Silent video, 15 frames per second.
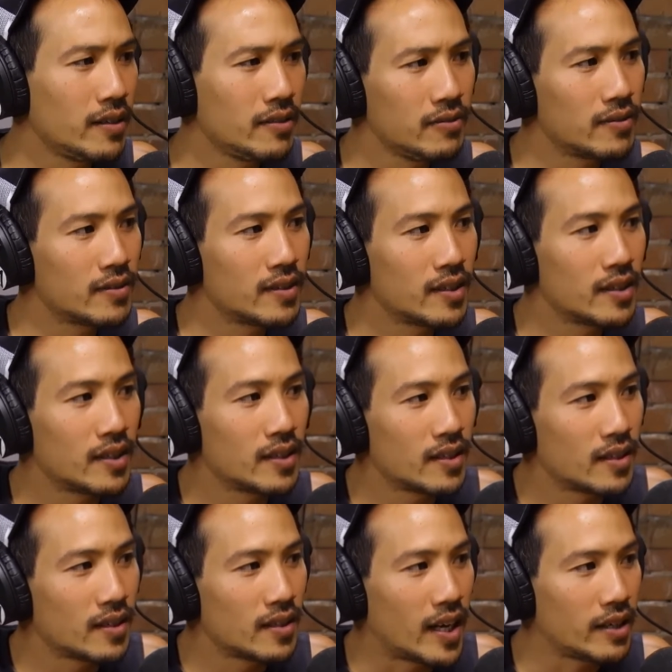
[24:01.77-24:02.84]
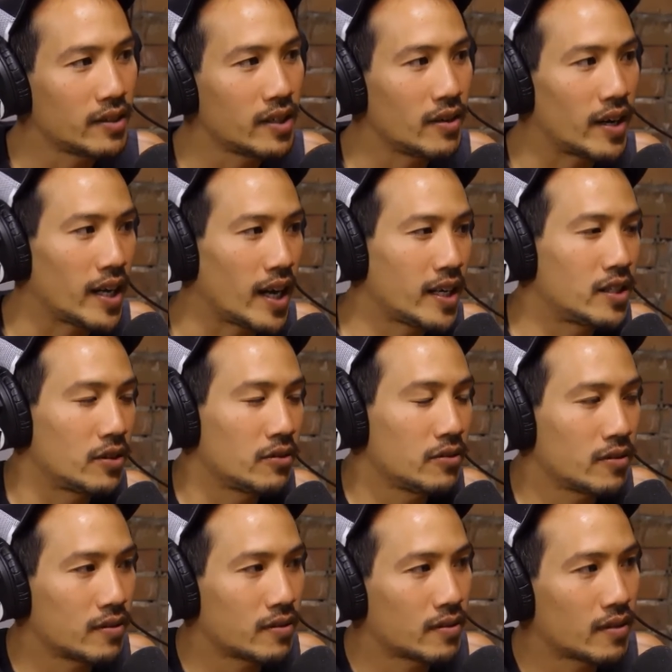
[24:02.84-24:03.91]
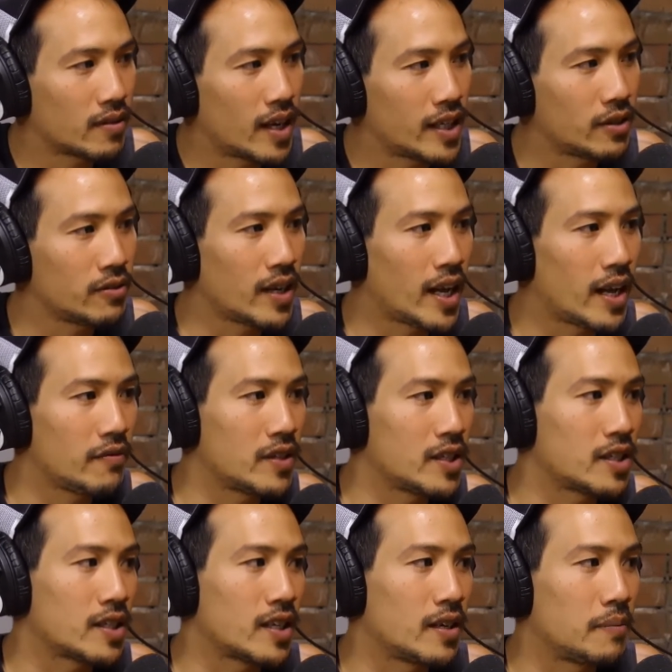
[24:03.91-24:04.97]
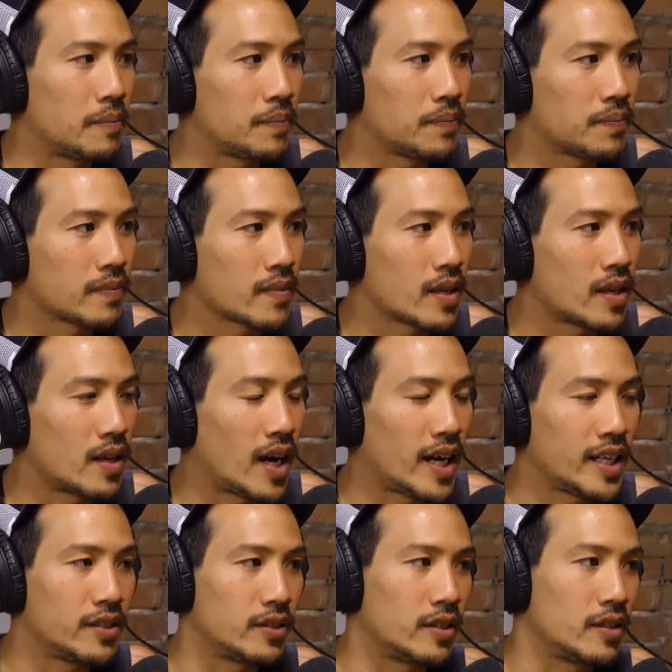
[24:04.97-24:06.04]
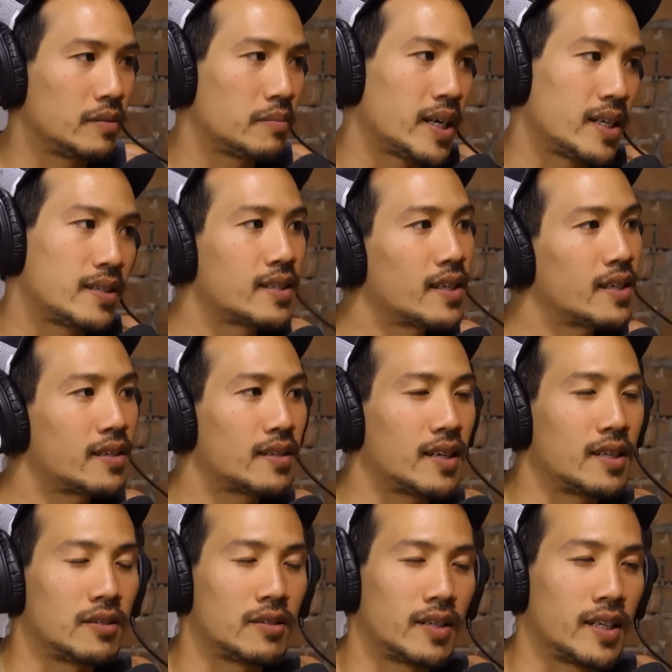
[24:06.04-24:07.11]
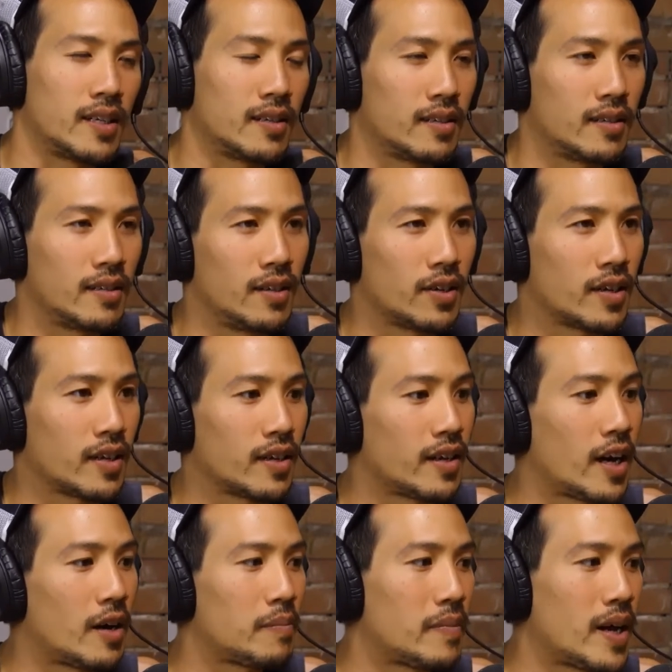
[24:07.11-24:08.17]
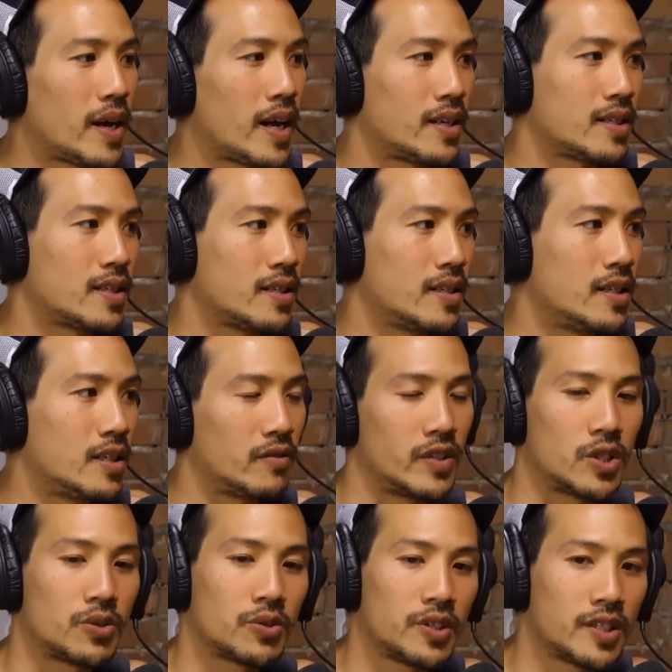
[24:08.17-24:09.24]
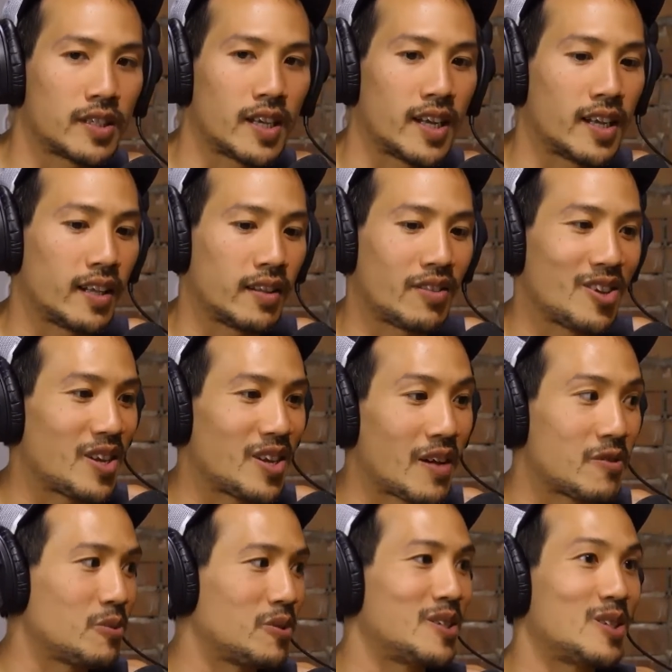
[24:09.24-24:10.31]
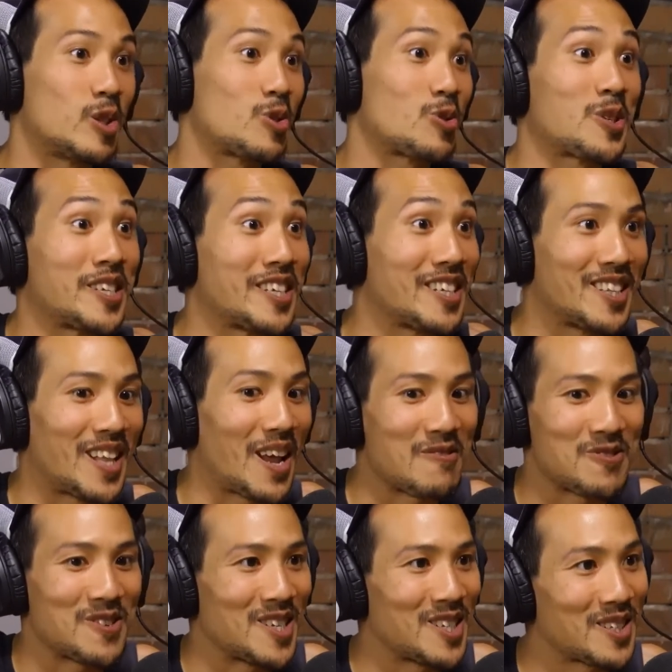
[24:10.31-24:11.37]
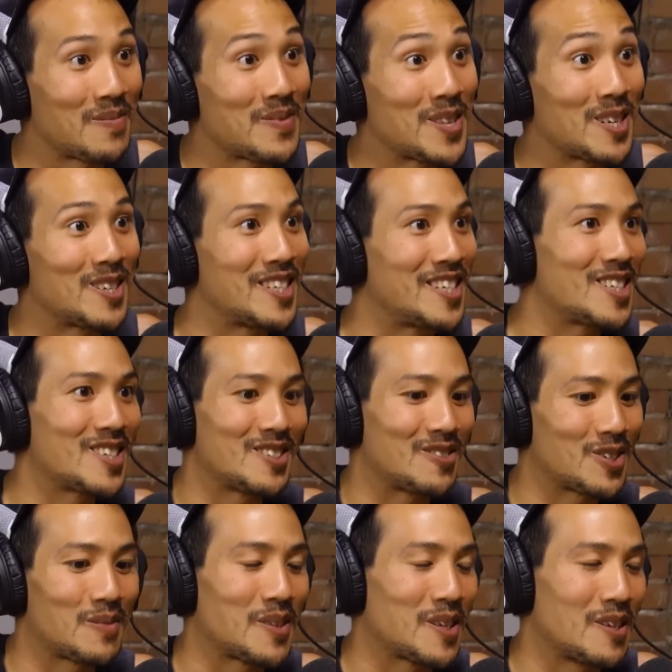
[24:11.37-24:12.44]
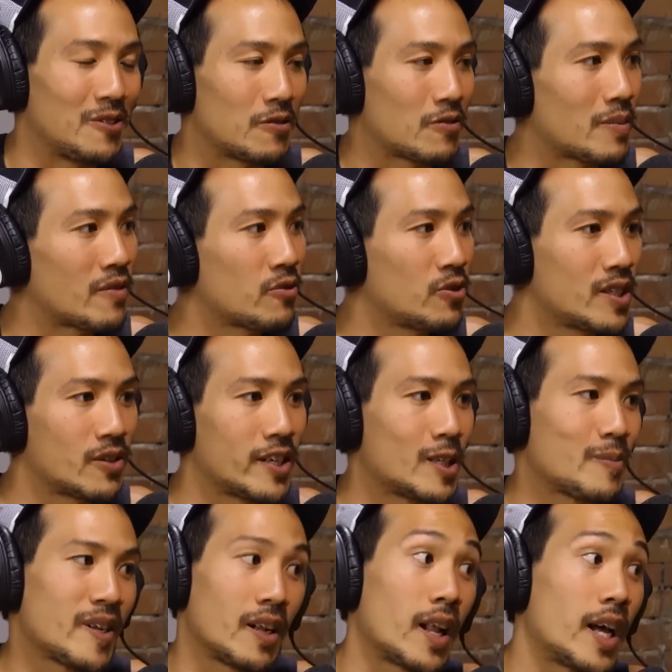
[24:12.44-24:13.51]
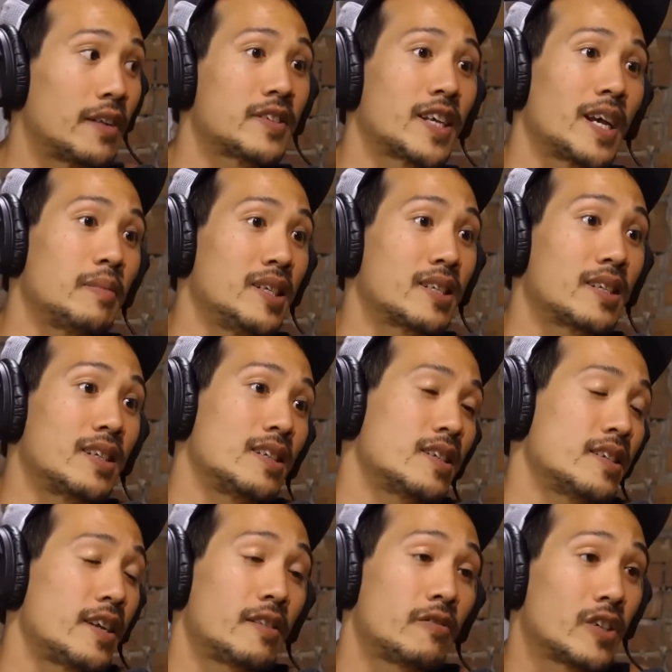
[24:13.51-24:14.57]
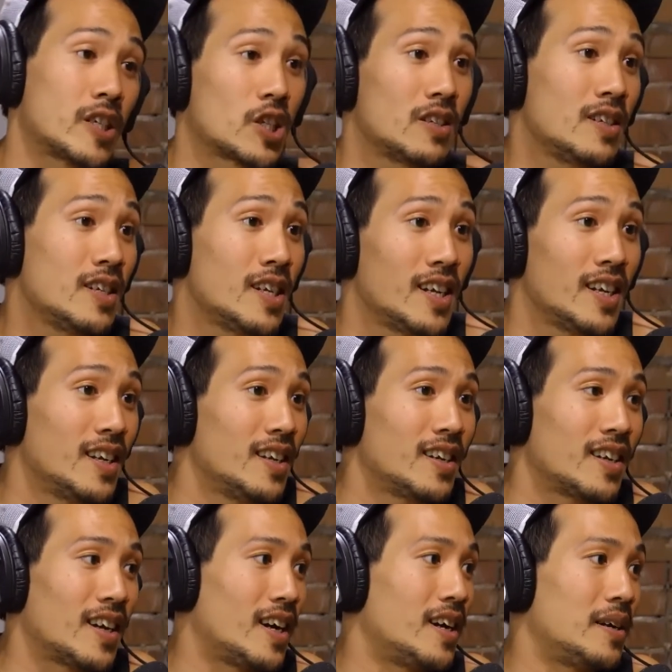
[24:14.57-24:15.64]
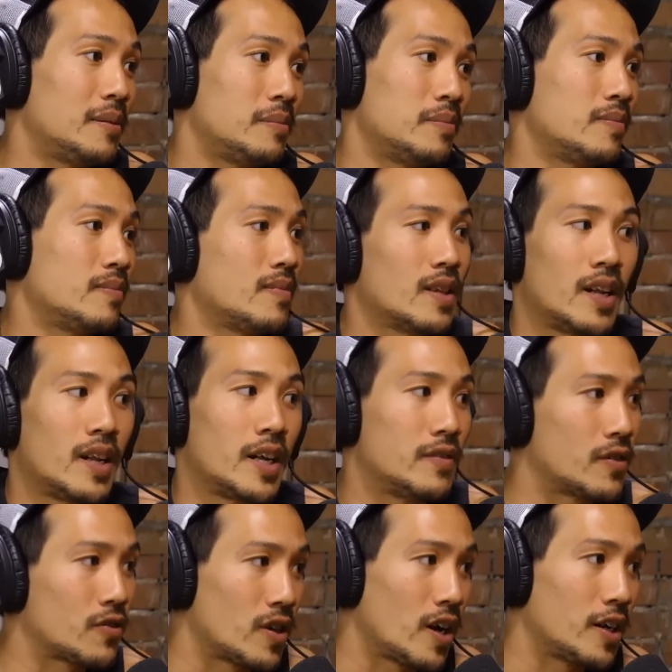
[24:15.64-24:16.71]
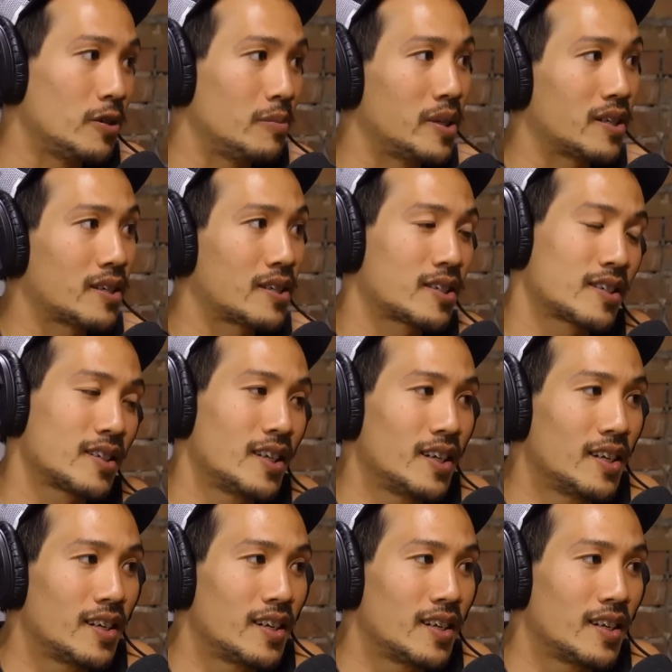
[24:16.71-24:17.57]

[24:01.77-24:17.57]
I don't know. I don't have this idol mindset. I don't like look up at individuals. I think everyone's interesting and everyone has something to teach and there's something to learn from everyone. So I spend a lot of time listening to nonfiction, a lot of different audiobooks.